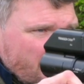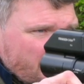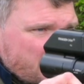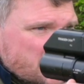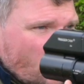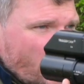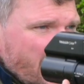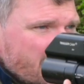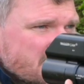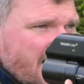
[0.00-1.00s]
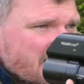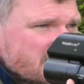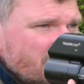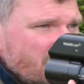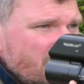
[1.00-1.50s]
Because the wind has
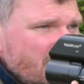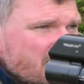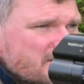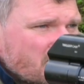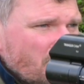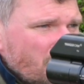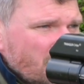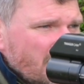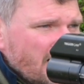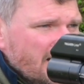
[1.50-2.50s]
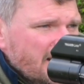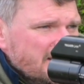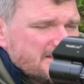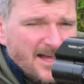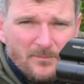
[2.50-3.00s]
actually reversed completely and
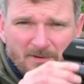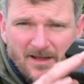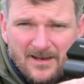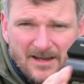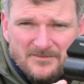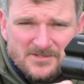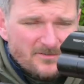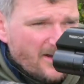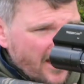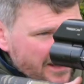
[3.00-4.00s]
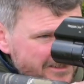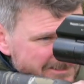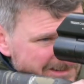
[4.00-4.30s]
it's now blowing left to right.